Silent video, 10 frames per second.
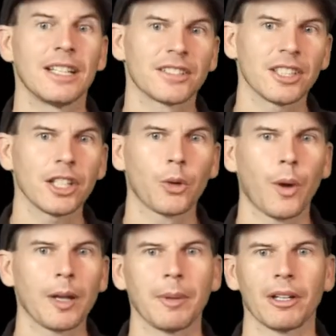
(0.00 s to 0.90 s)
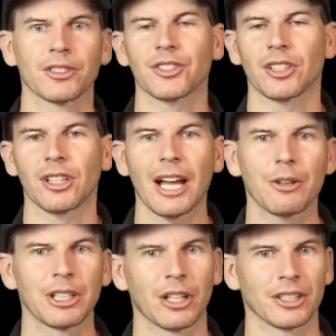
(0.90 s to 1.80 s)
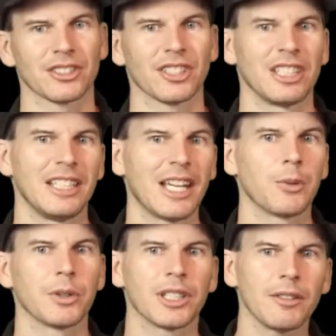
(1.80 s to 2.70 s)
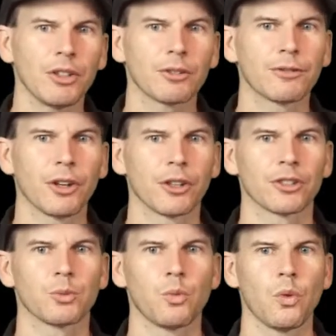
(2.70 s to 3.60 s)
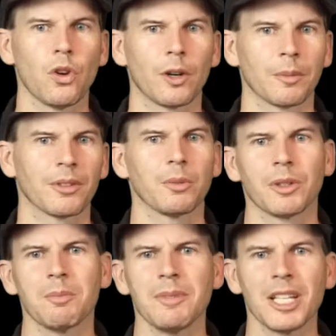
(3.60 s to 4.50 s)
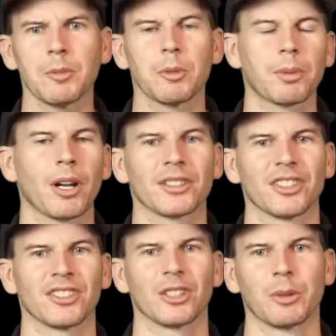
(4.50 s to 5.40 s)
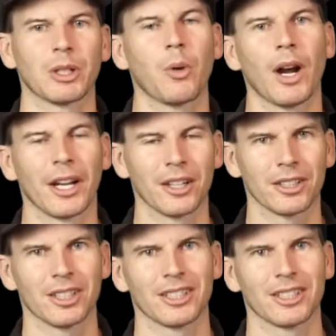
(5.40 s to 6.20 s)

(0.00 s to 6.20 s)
Setting your white balance to cloudy on a sunny day will give your photos warmth with minimal processing required.